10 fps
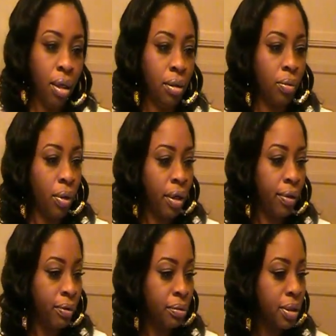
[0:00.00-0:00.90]
One
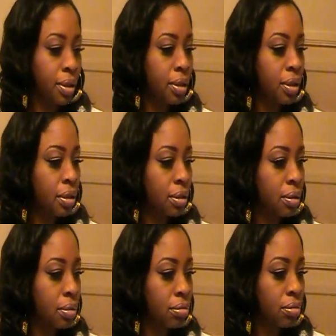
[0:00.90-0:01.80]
of them is just
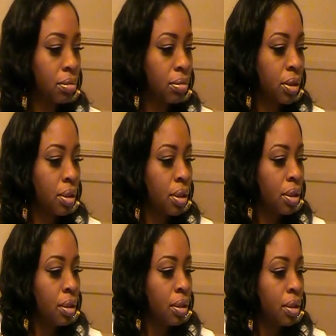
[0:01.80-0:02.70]

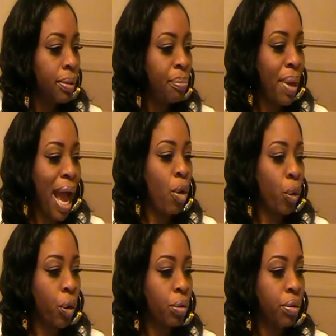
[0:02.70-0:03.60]
powder.